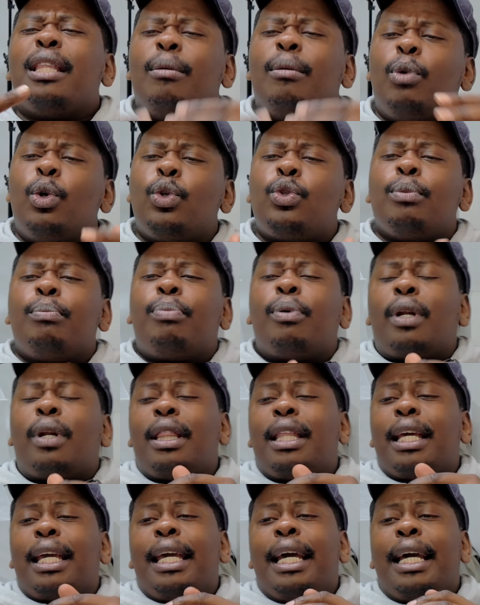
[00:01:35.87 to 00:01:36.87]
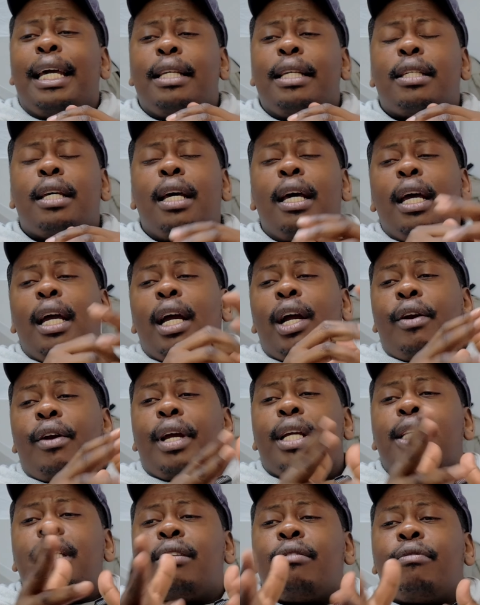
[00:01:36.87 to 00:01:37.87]
the most important thing here is
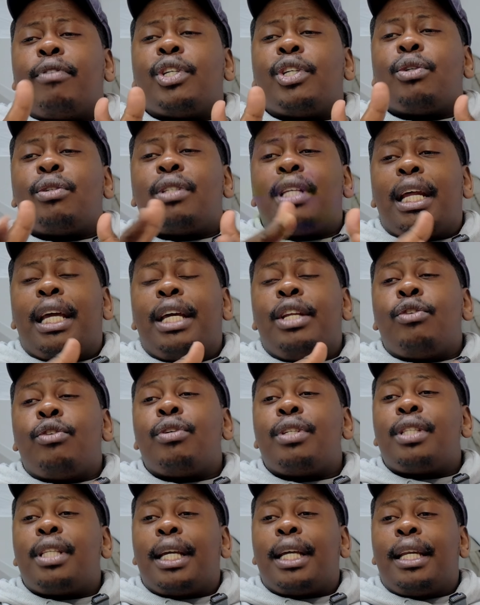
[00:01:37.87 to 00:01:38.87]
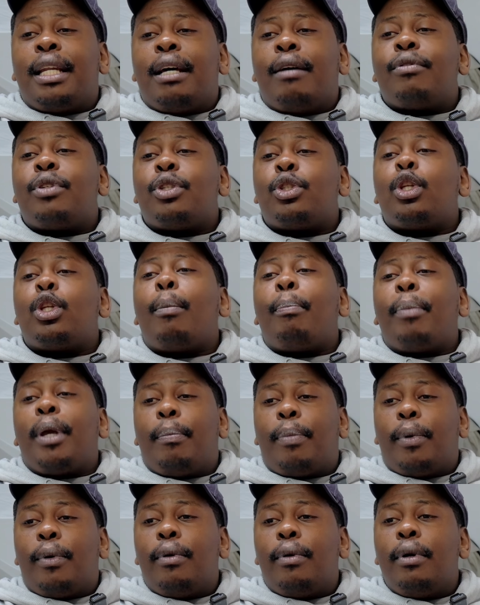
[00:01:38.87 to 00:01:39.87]
creating visuals that are interesting enough to stop
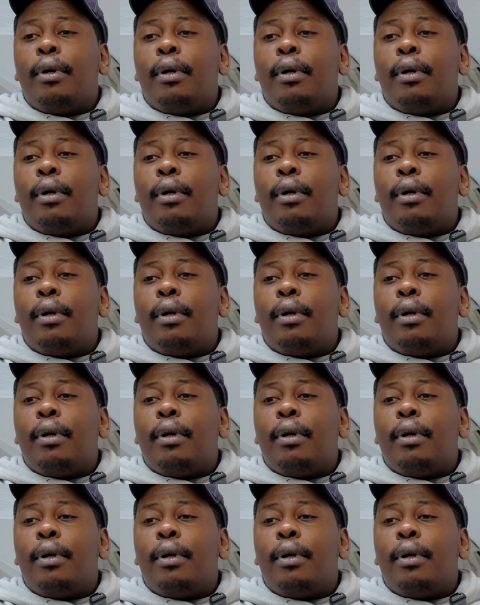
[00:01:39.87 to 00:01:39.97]
people.